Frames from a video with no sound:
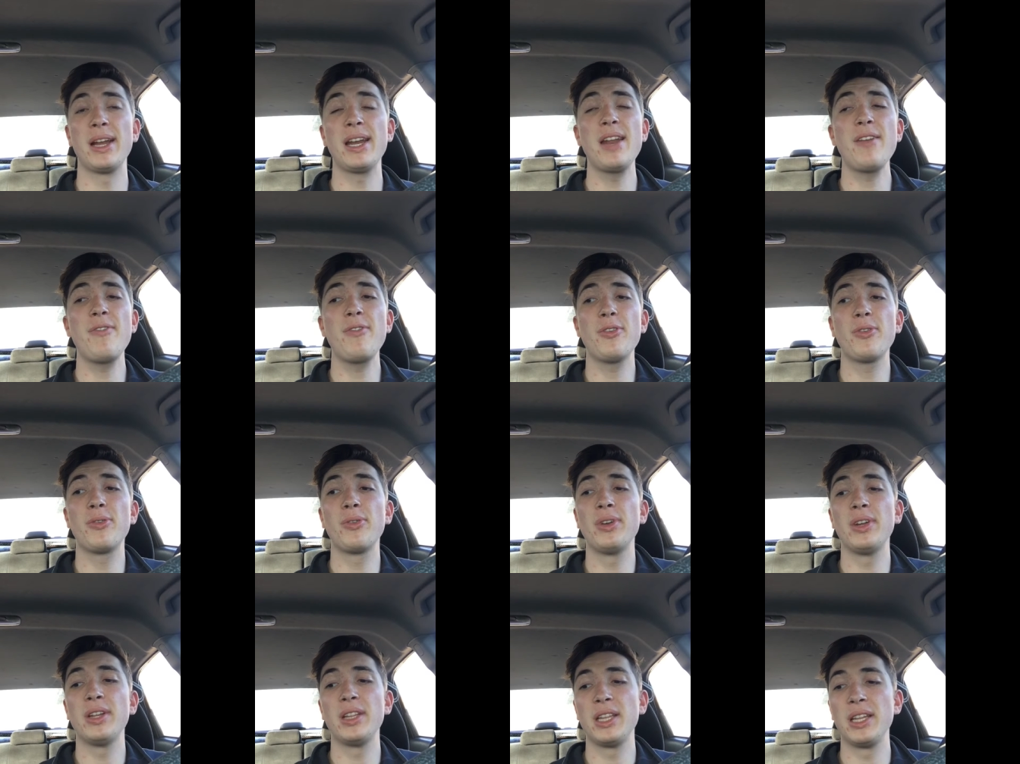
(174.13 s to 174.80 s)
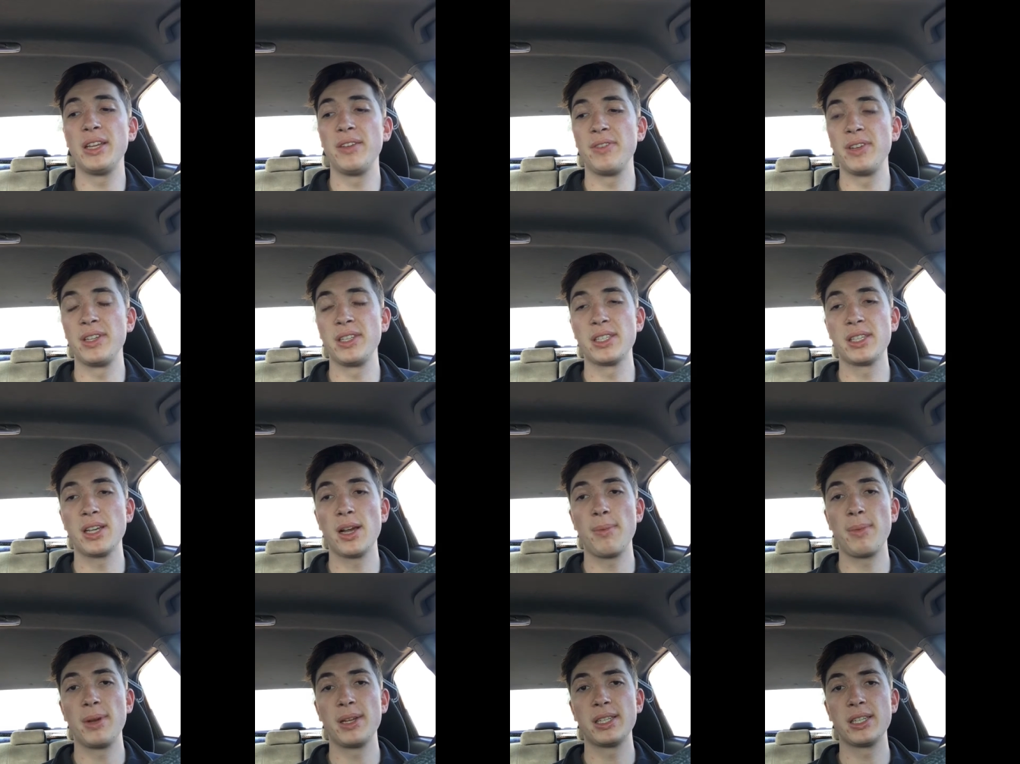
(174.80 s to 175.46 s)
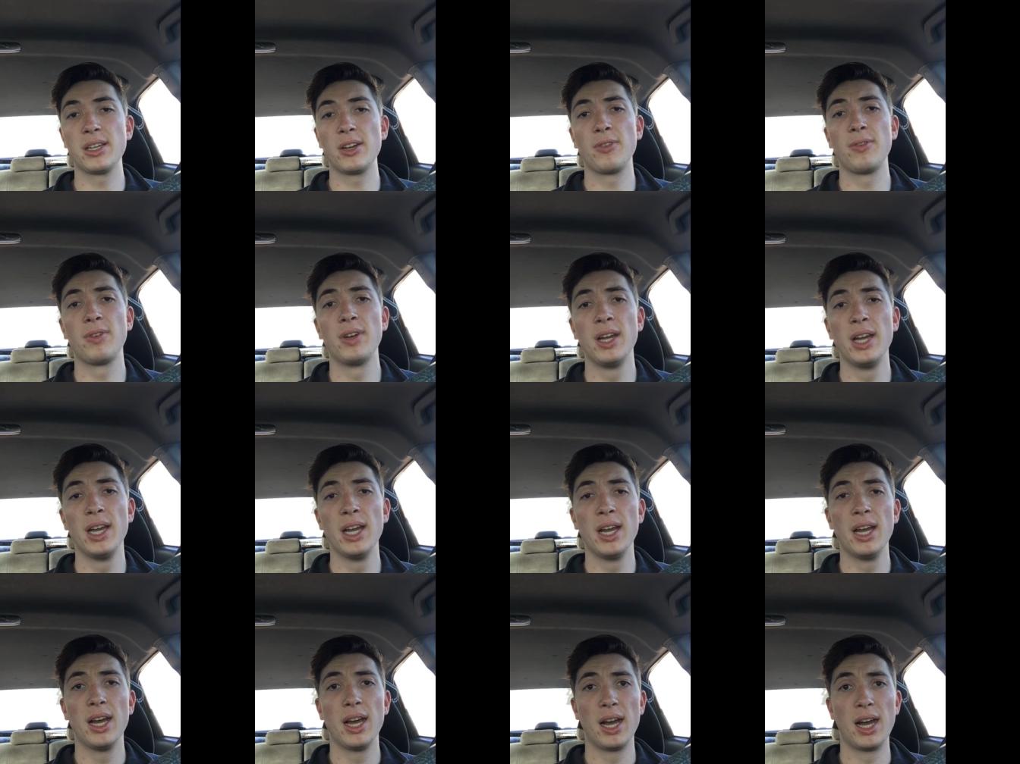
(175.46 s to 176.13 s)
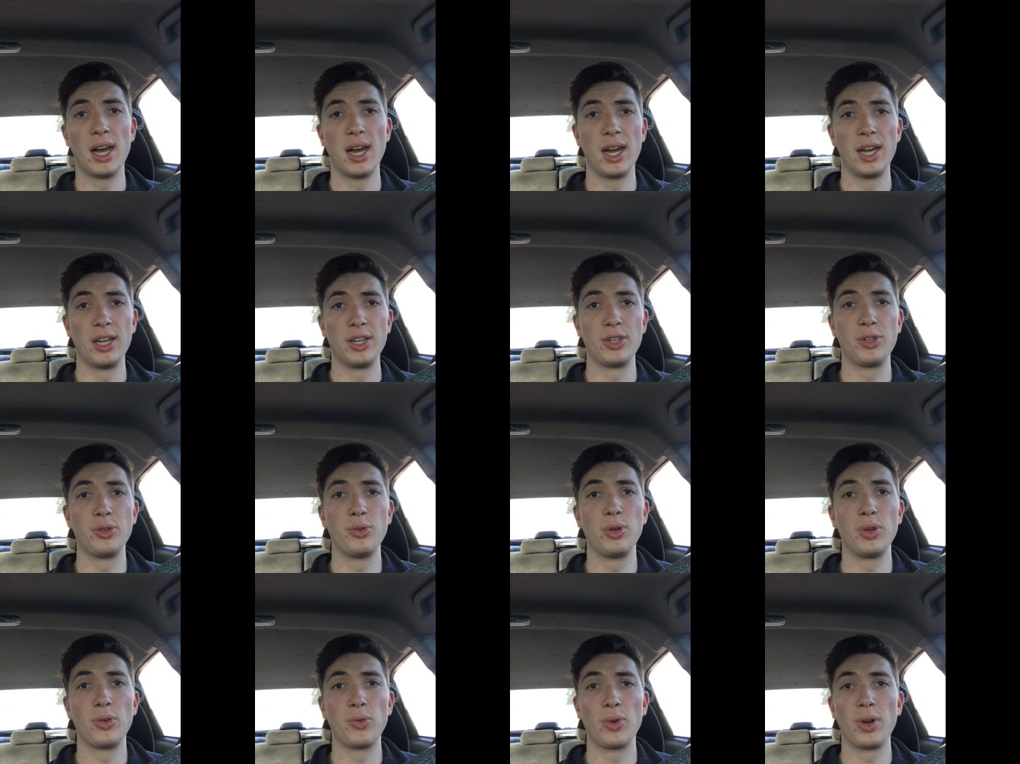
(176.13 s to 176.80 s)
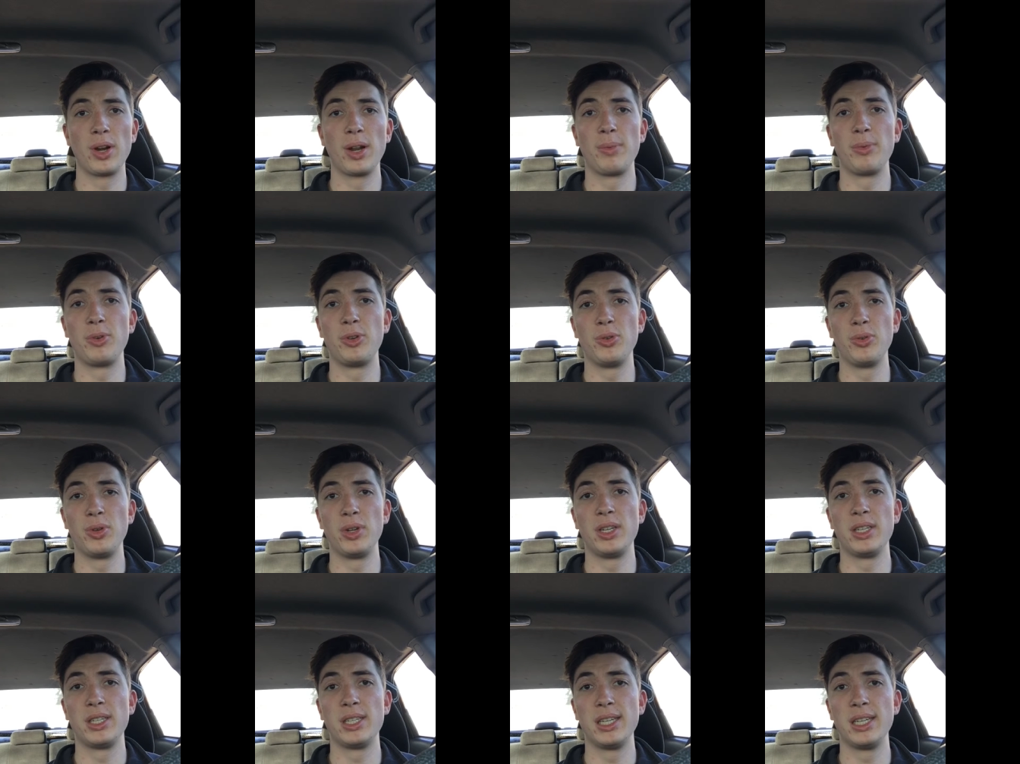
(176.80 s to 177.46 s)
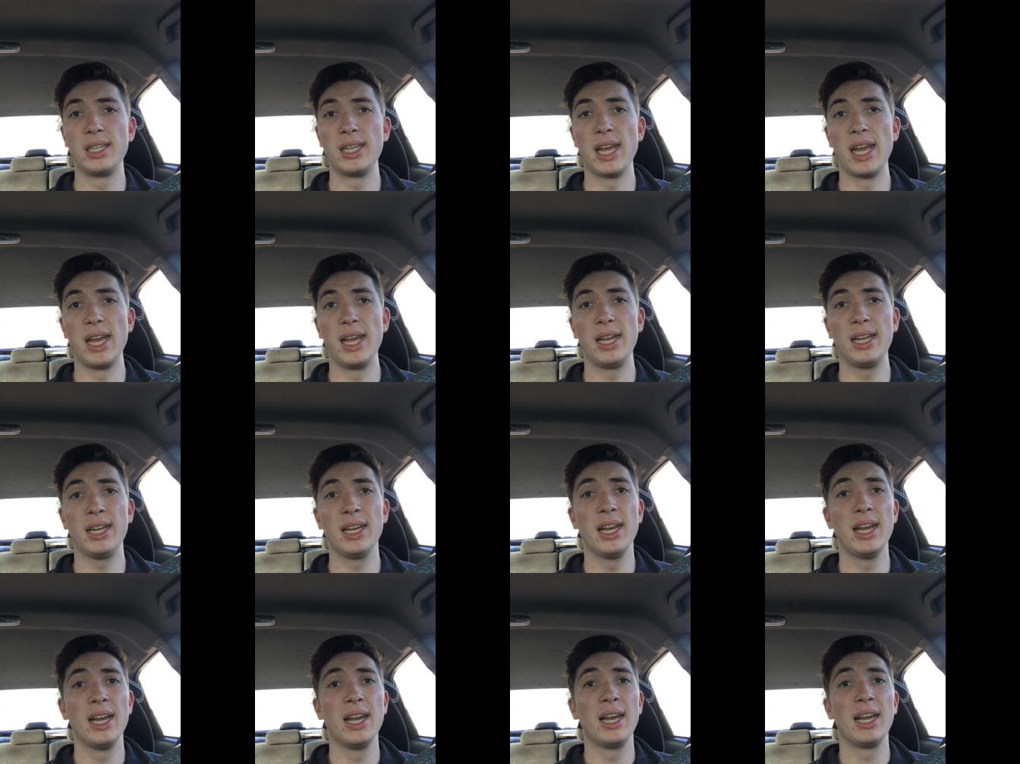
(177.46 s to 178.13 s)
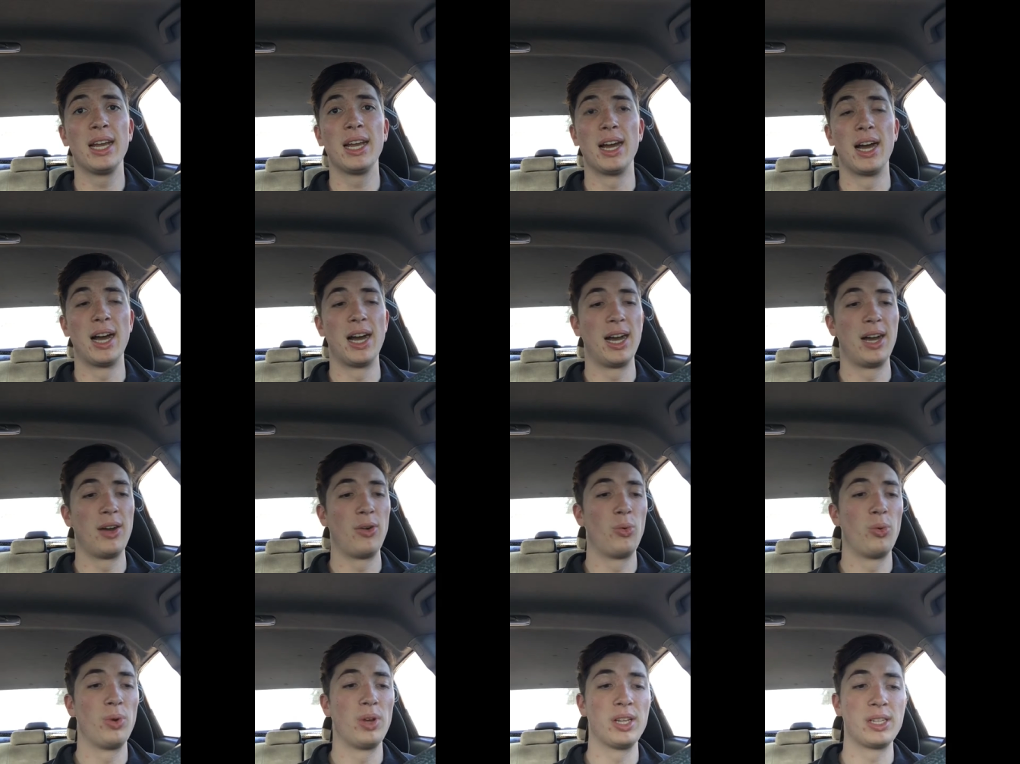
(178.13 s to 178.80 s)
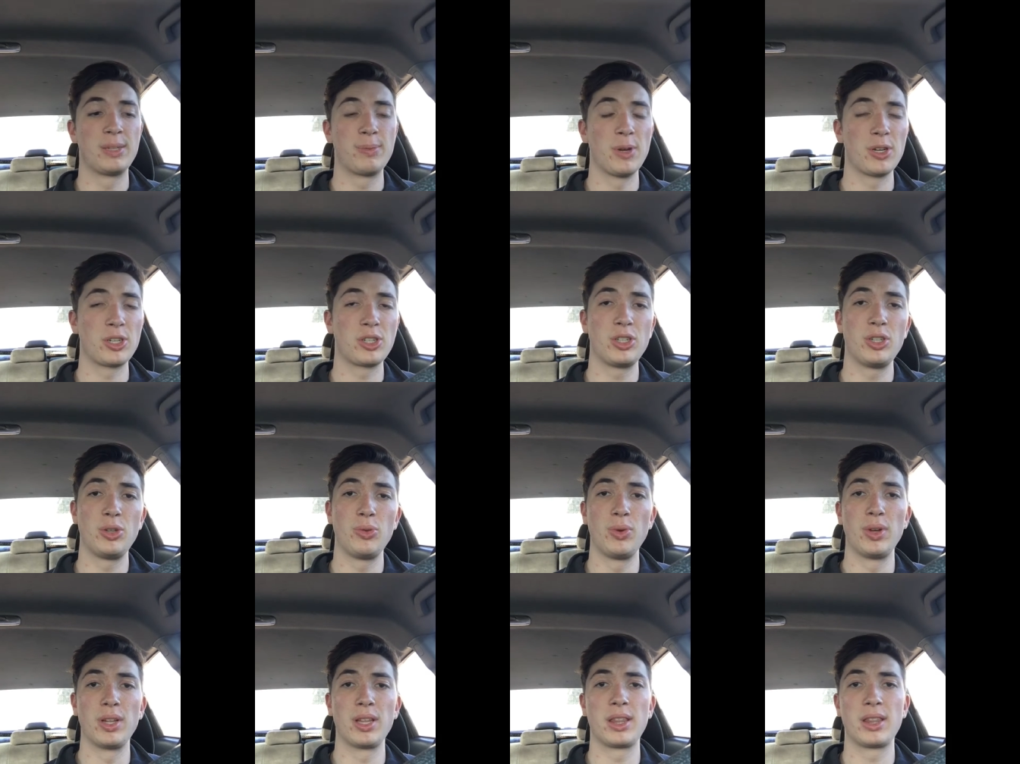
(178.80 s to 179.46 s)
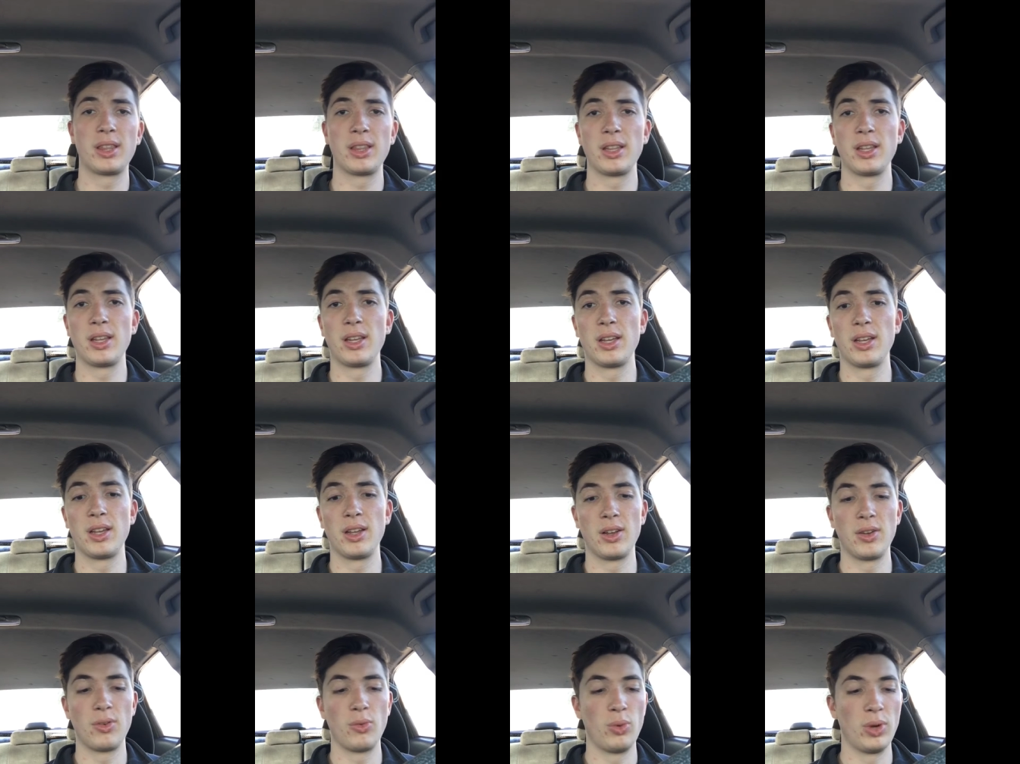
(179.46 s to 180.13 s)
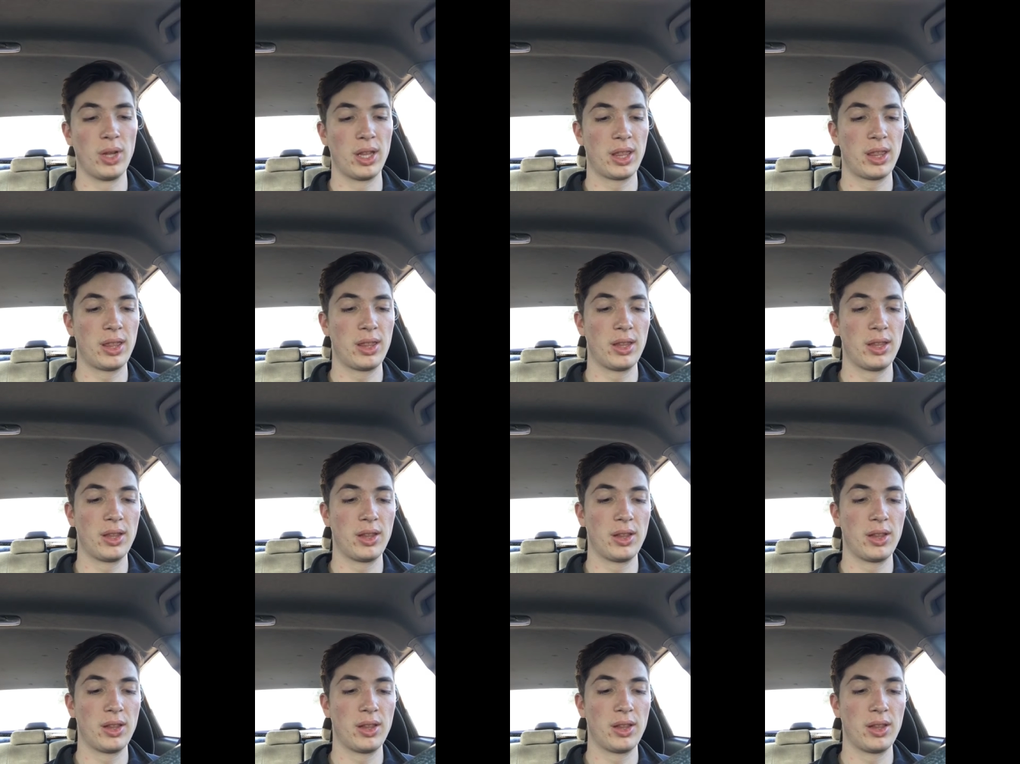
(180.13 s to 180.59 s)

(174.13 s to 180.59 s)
I never really even saw myself uh, doing what I'm doing today, uh, especially with with